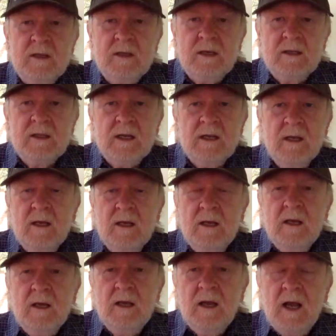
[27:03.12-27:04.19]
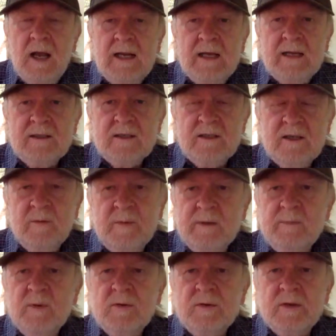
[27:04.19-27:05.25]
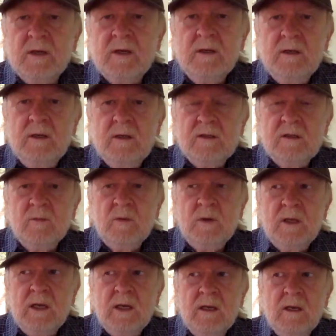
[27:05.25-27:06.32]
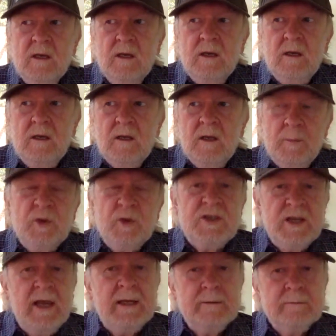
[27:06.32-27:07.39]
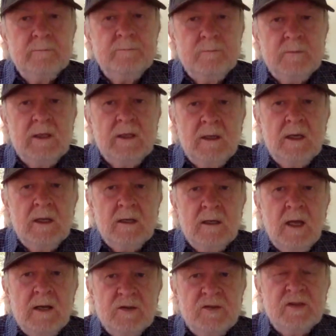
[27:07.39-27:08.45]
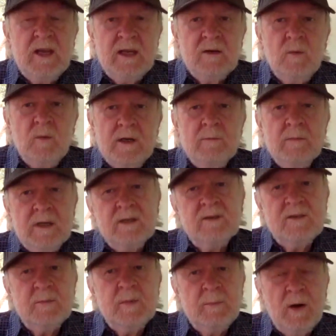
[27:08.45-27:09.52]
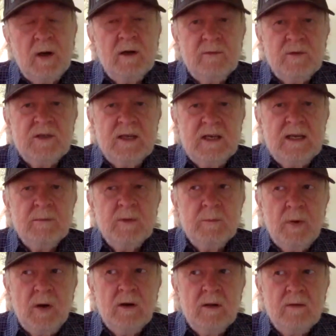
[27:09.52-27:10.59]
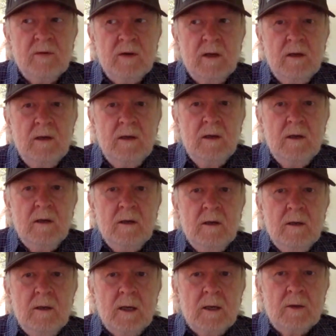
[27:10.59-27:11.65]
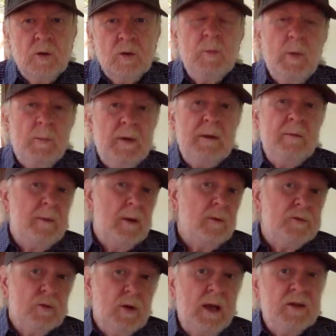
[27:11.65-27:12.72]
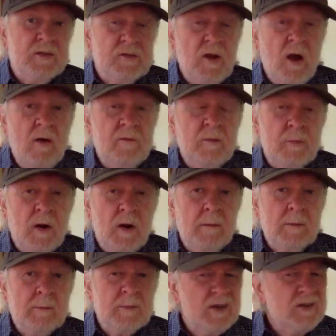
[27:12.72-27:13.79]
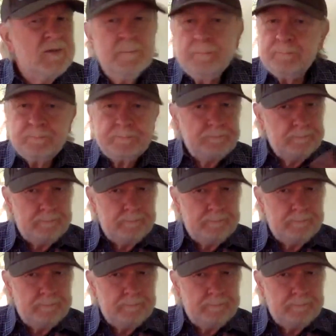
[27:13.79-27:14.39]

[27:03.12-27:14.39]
thing that I like to tell people to to really appreciate and, and understand what it means to be part of a team and part of a, a group of people trying to solve a problem. Because